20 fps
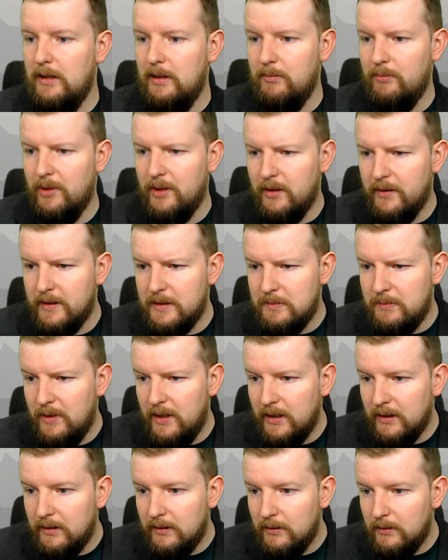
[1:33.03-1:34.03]
and bring all this
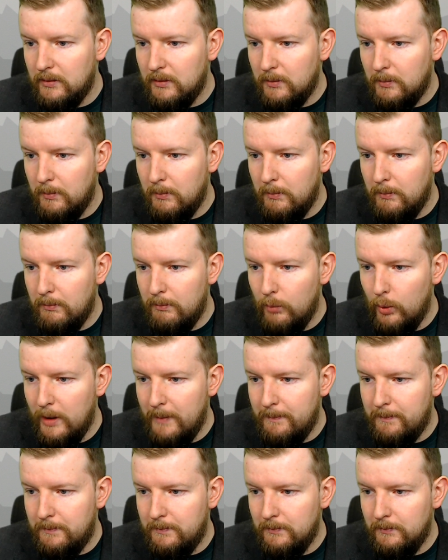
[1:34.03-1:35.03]
back.
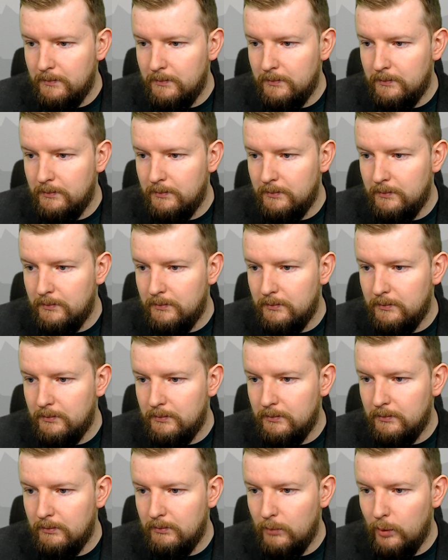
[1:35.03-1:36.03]
Whip,
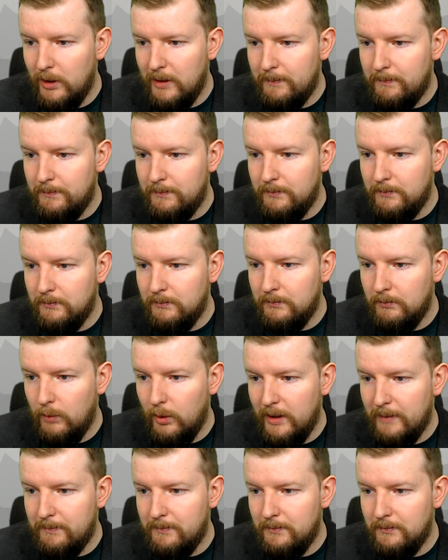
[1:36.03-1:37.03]
whip,
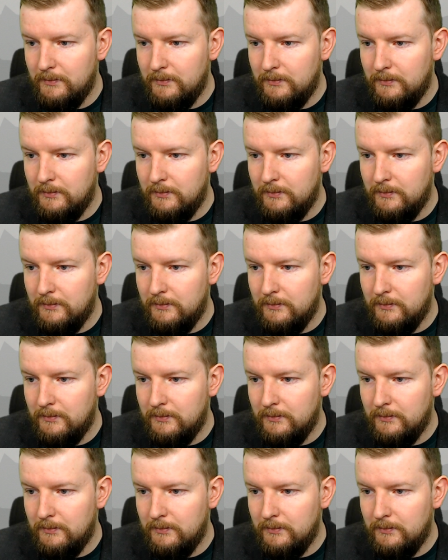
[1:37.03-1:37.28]
whip,